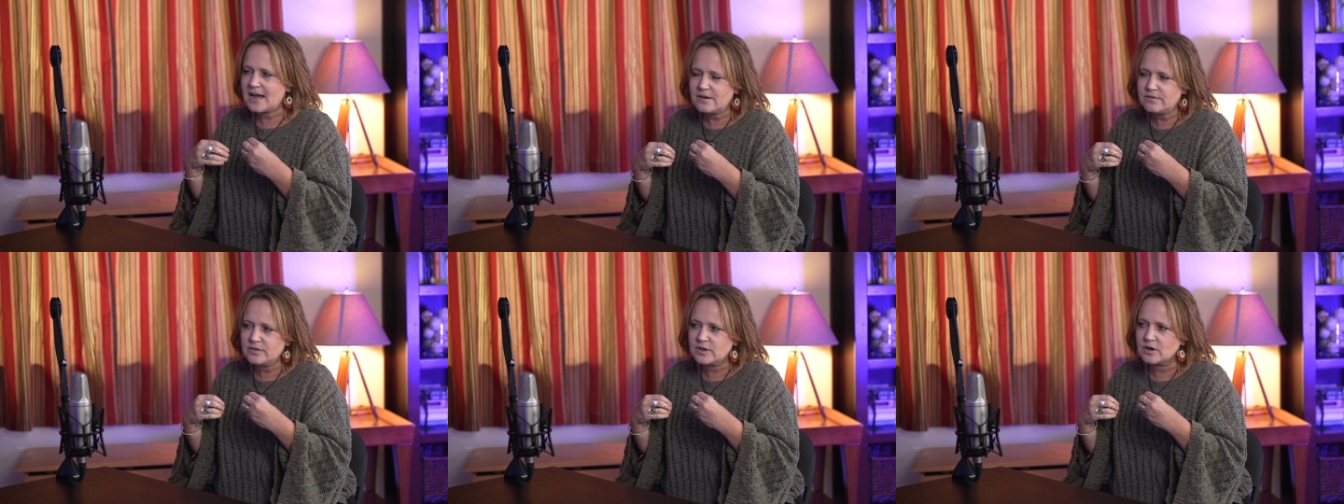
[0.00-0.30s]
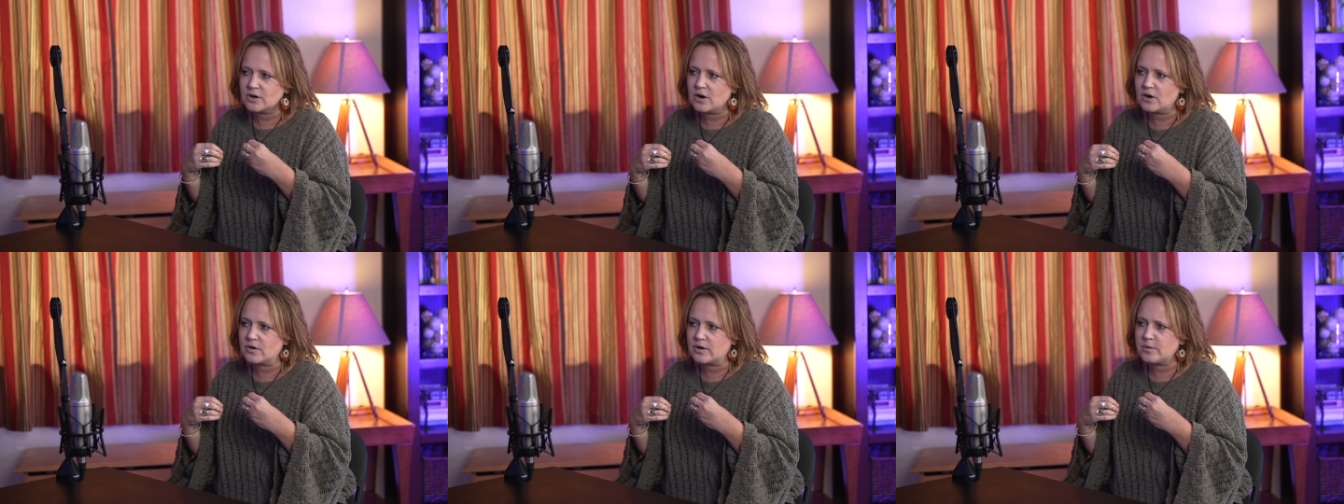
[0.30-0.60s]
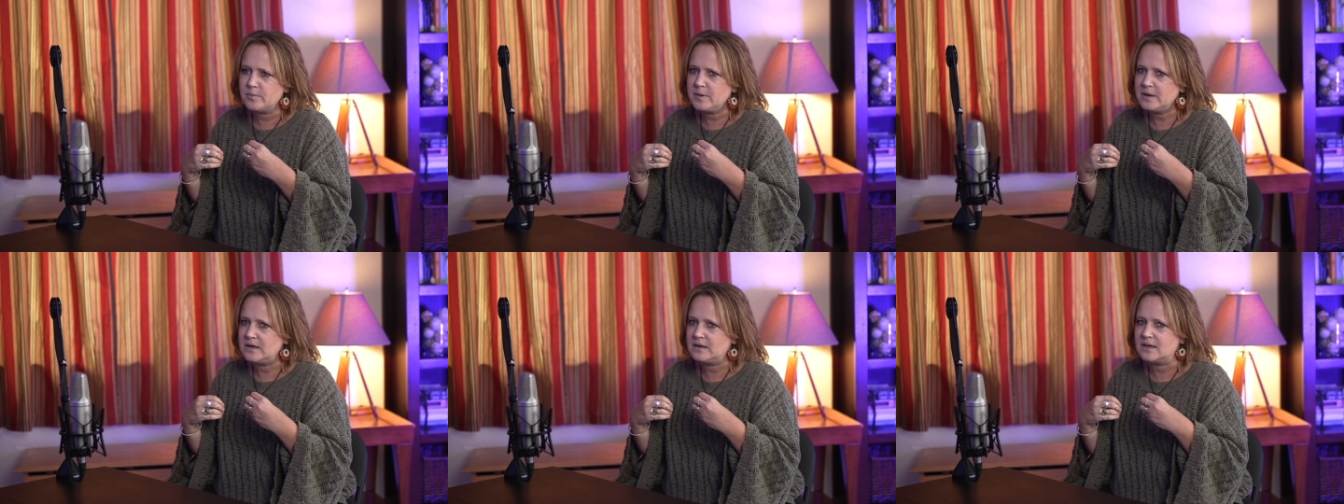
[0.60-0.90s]
have their
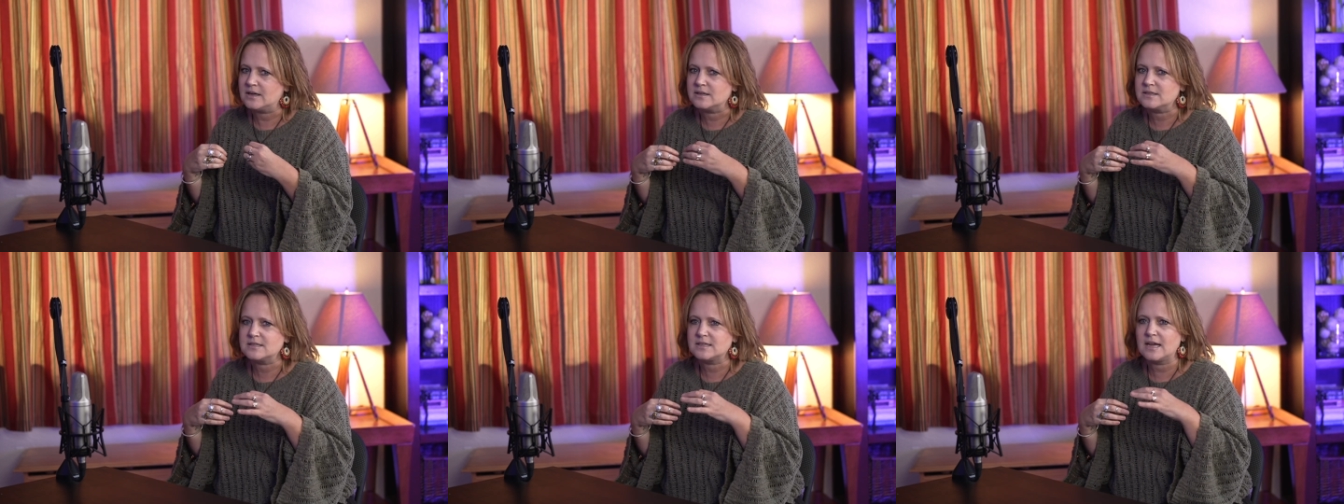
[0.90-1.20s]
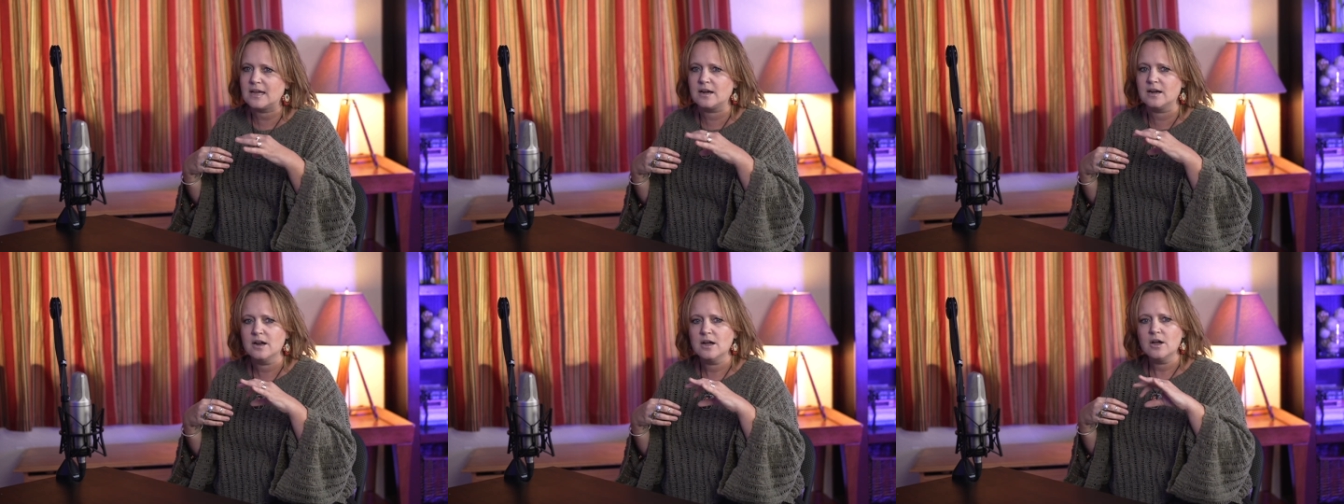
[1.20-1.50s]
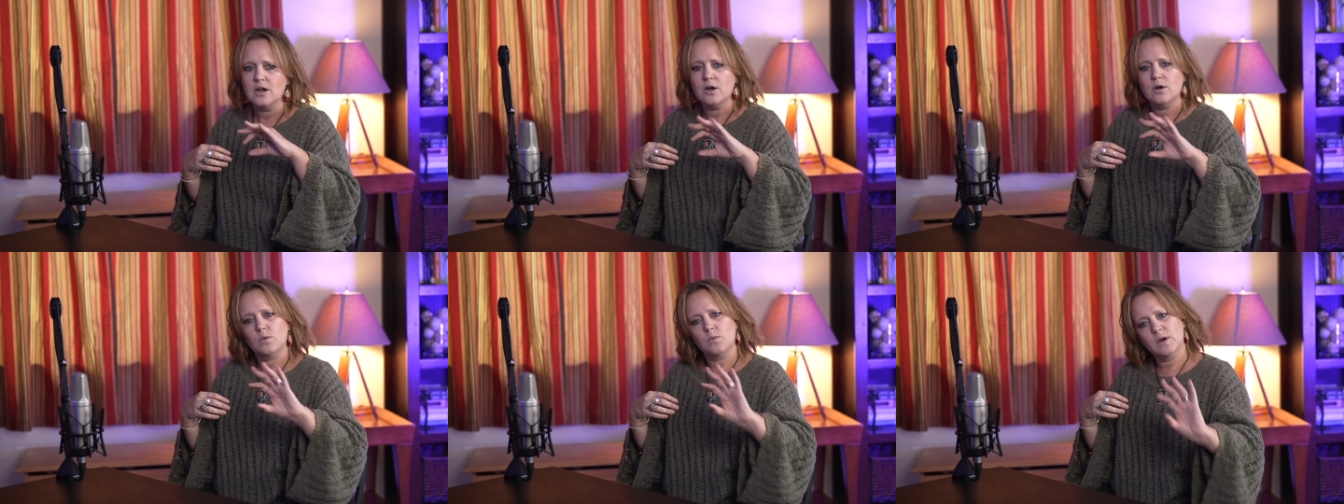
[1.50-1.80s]
own opinions and
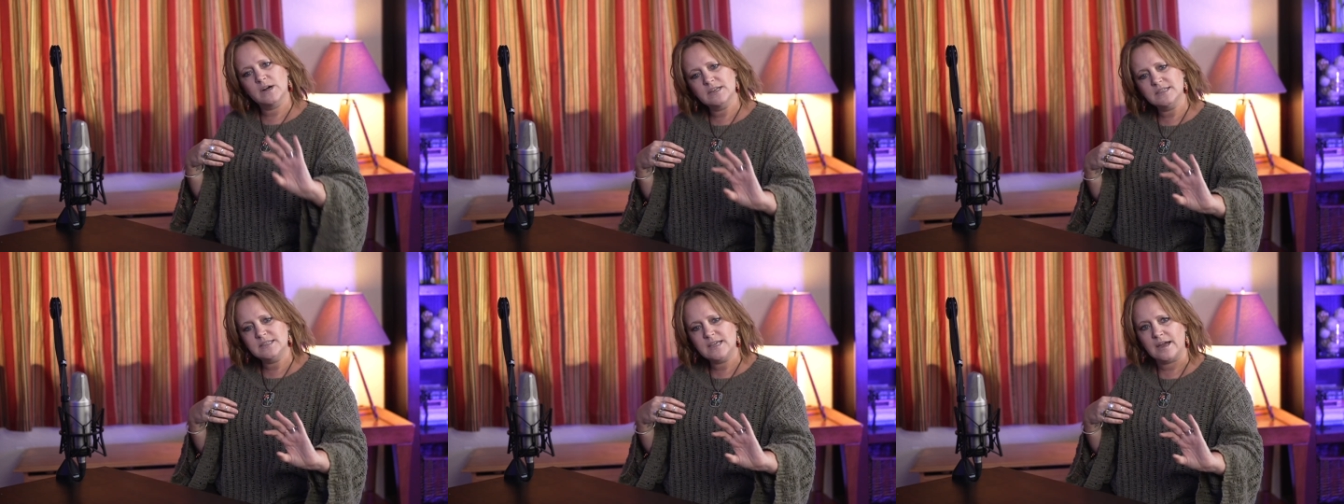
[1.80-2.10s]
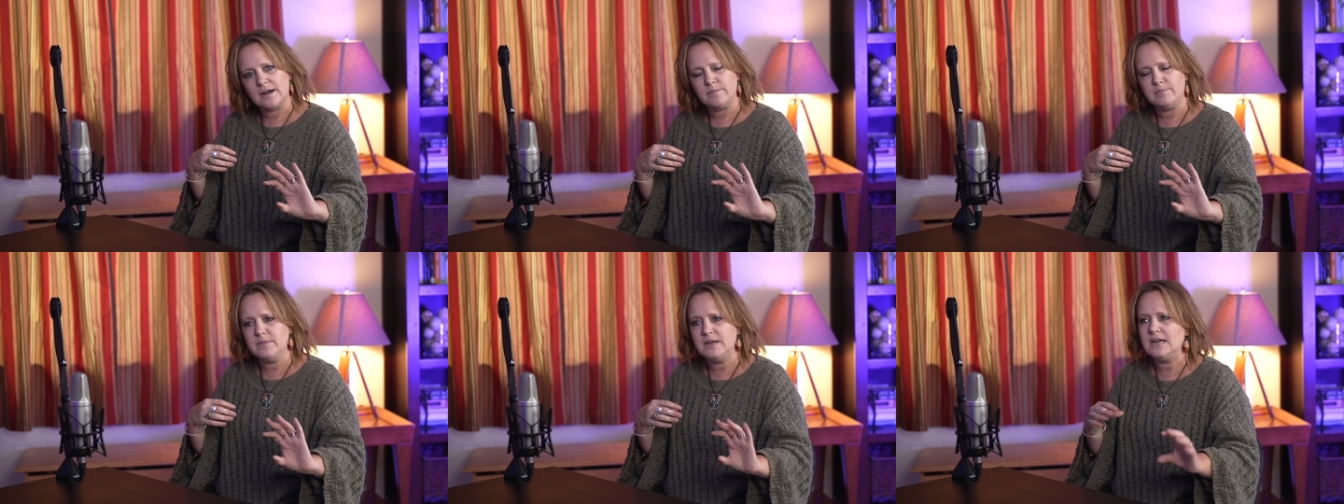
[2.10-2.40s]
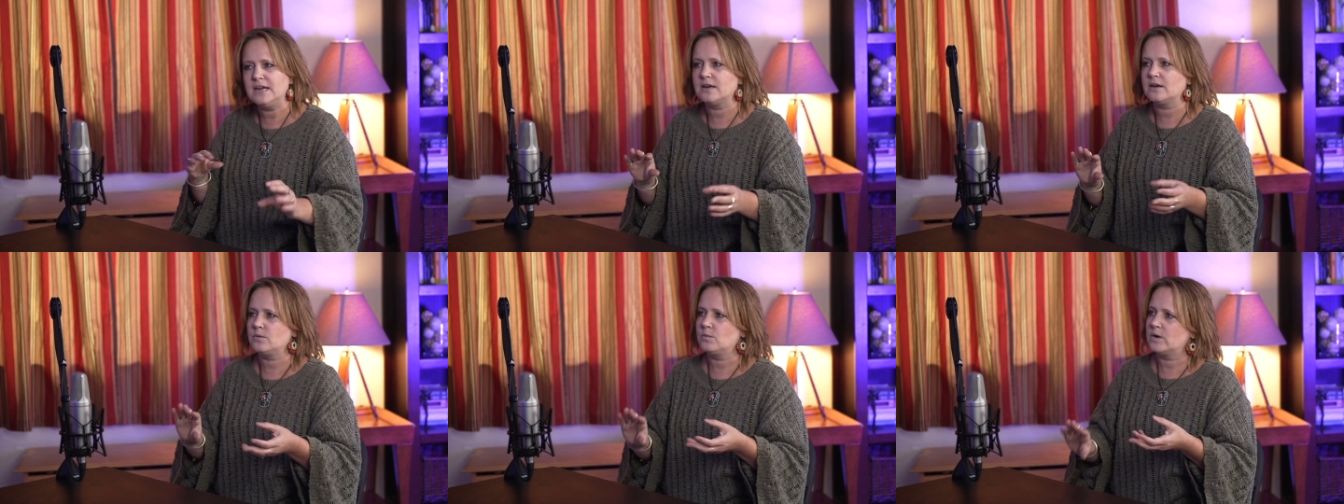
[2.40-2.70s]
what does that
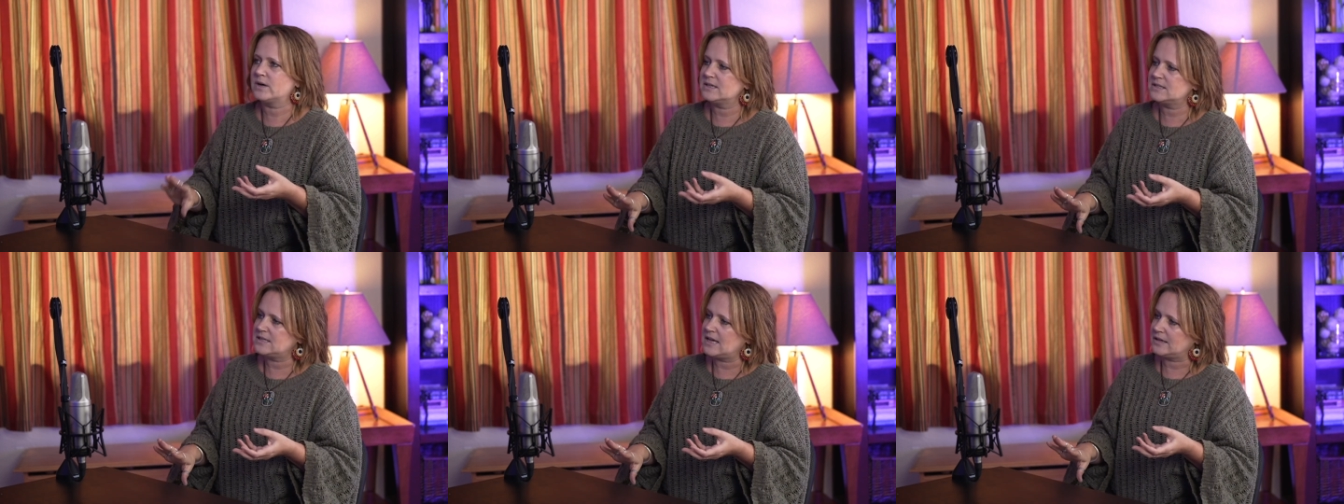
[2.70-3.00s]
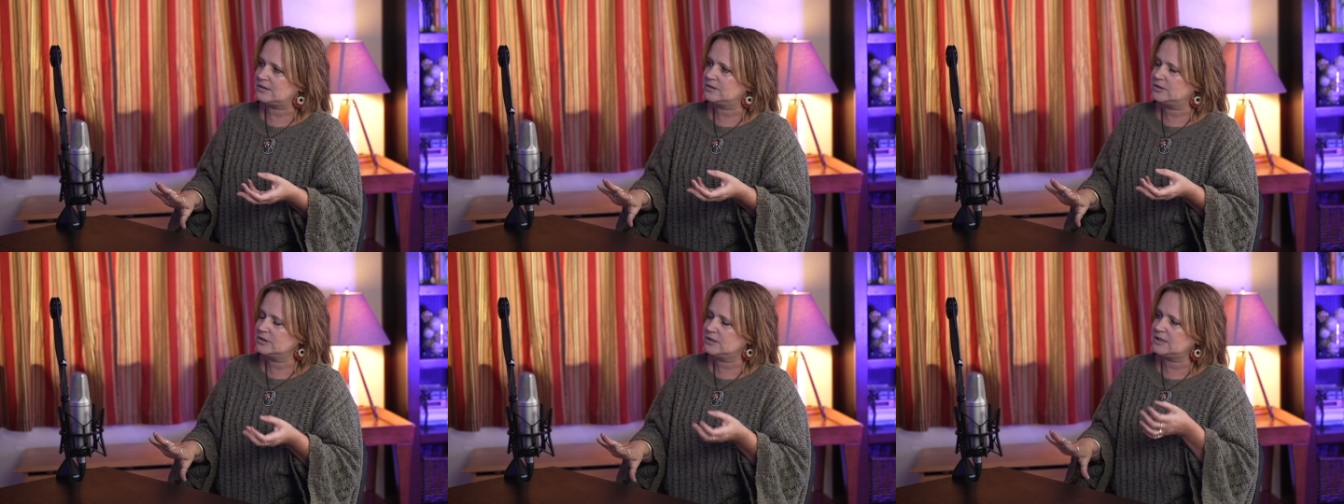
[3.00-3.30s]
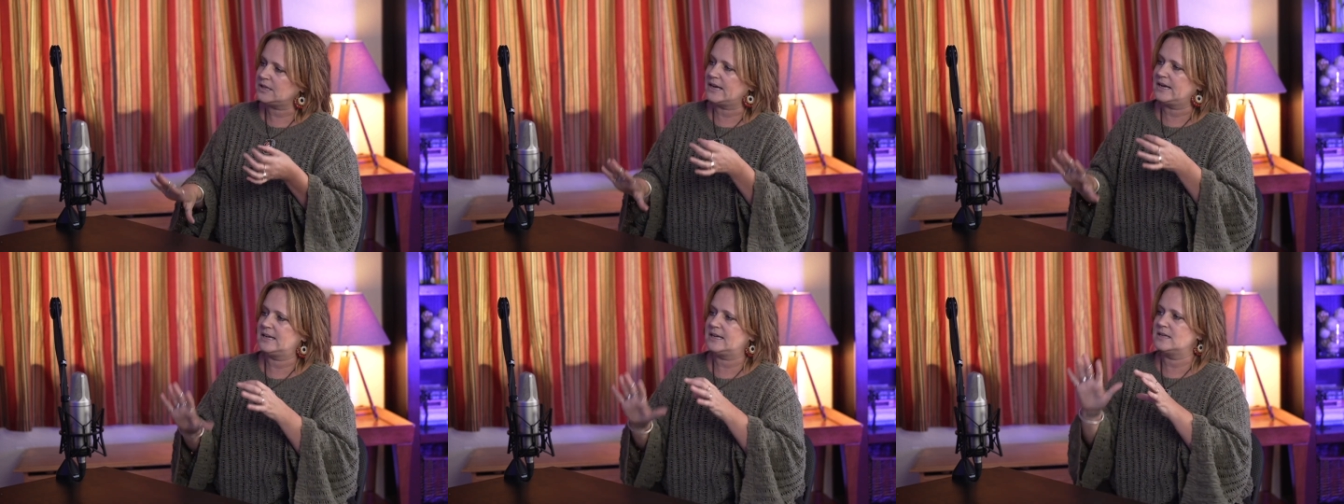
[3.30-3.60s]
mean and what does that
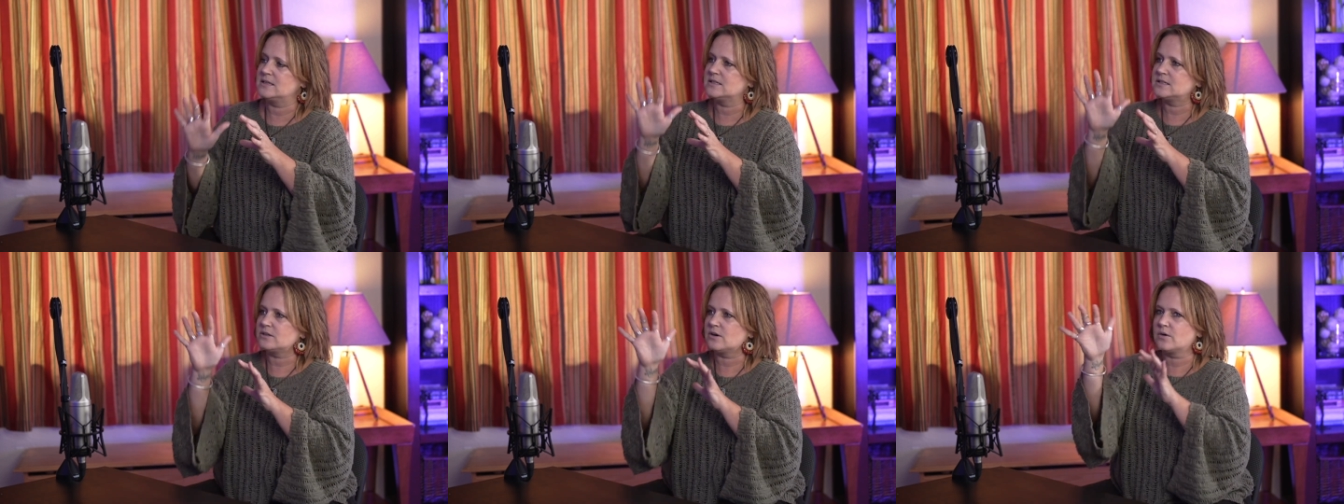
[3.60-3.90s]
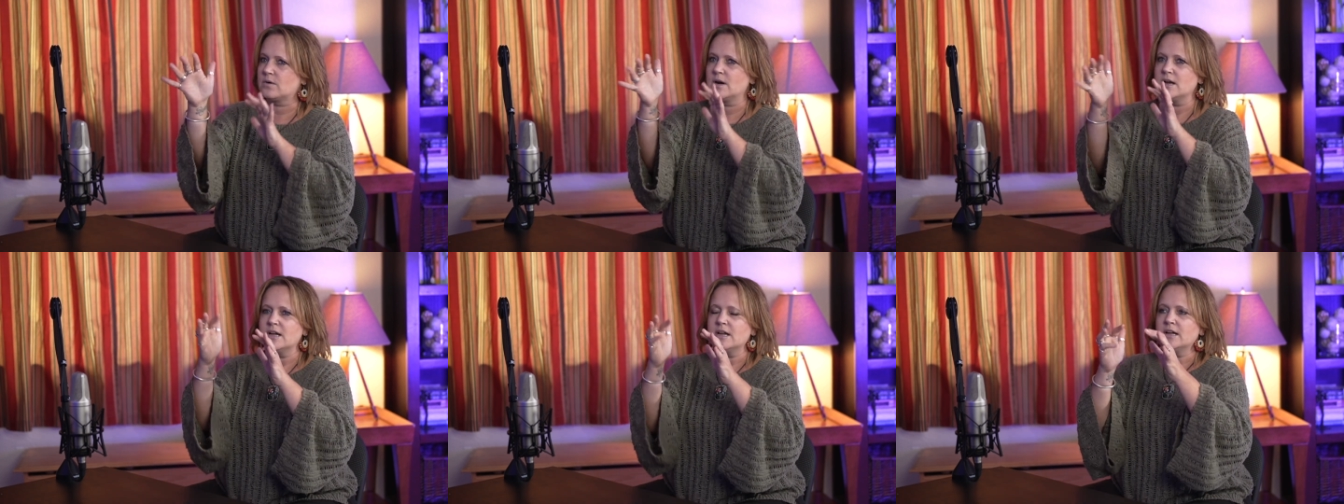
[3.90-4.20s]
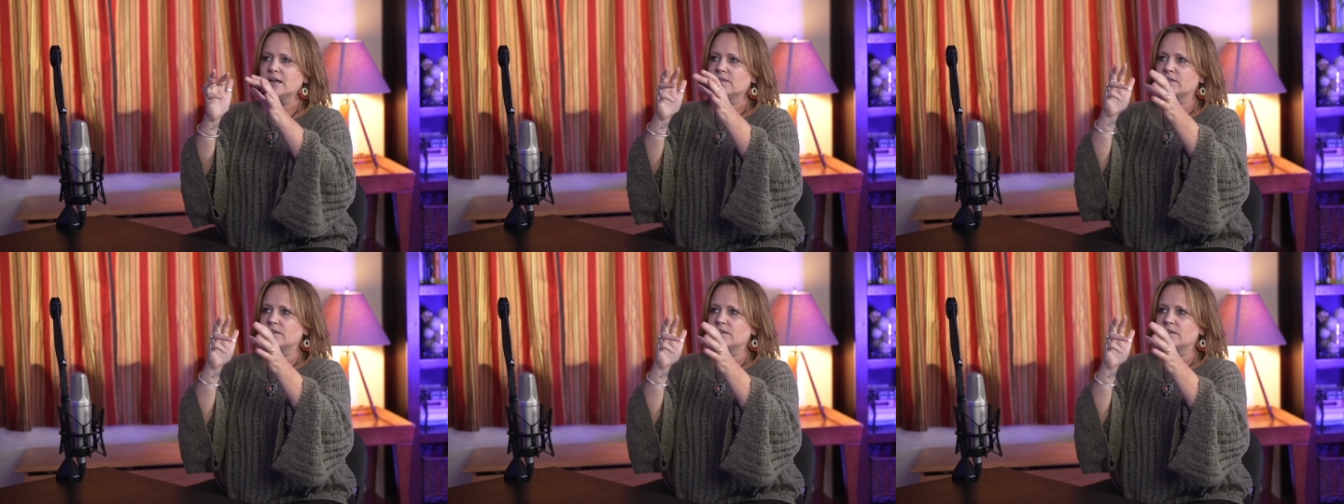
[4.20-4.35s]
look like and so